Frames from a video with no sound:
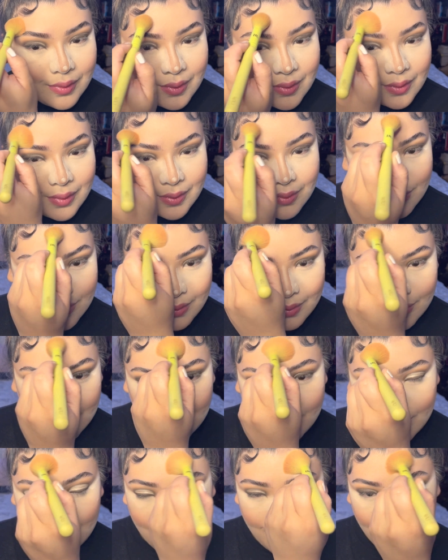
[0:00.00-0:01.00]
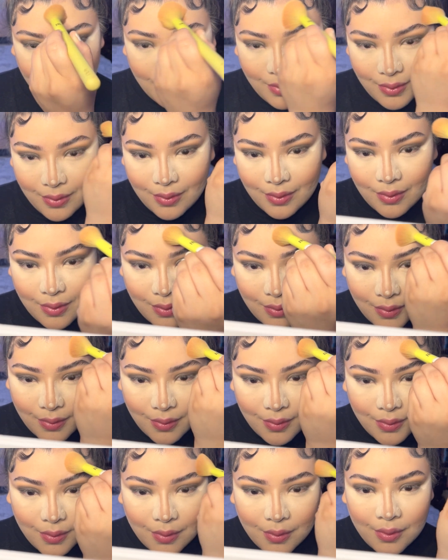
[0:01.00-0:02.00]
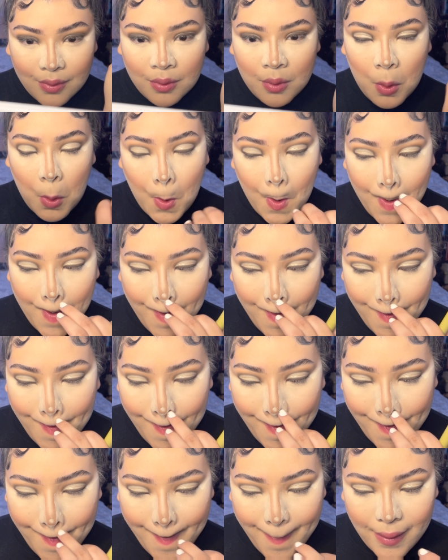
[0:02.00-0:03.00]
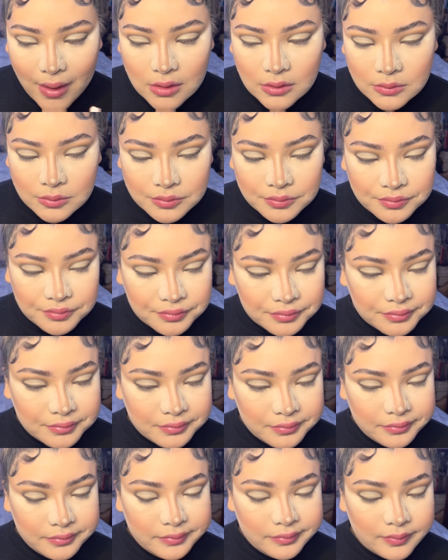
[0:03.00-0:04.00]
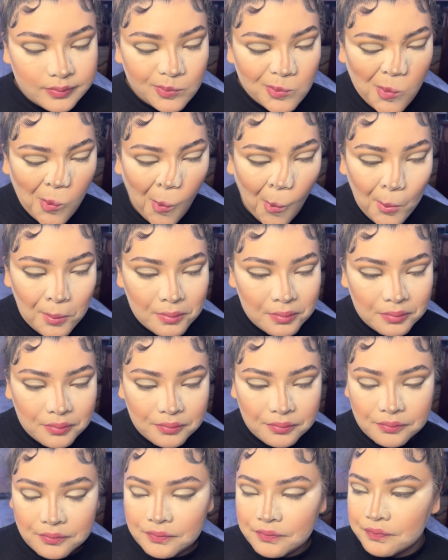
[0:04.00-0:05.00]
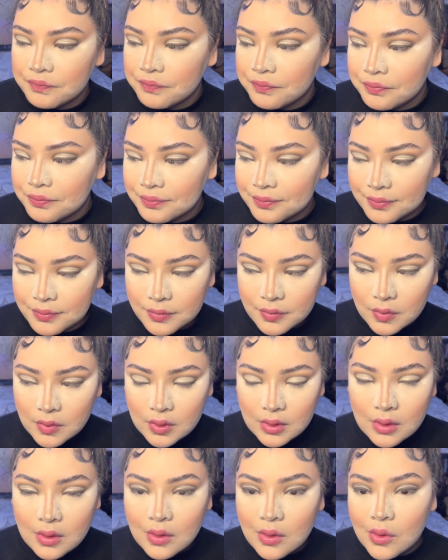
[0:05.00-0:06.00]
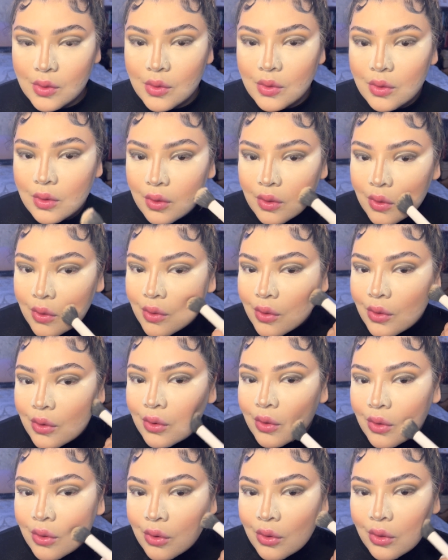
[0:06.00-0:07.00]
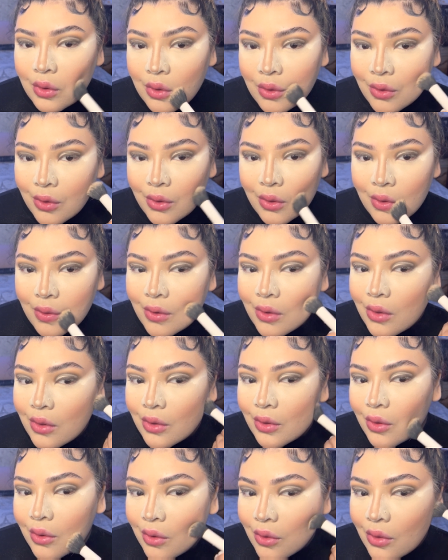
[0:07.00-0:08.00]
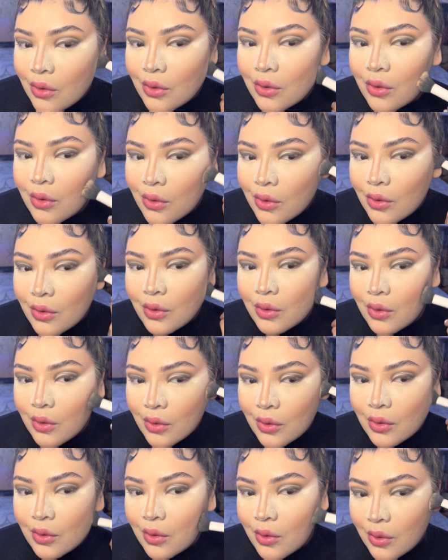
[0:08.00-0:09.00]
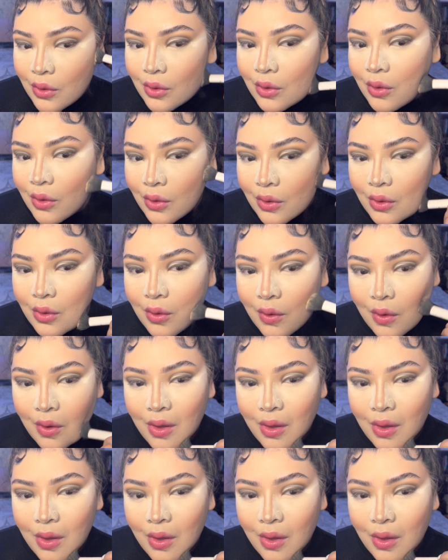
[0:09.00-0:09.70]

for a minute now, and people are barely starting to catch on. So you guys better join the wave while you can, because new trends come and go. And yeah, so anyway,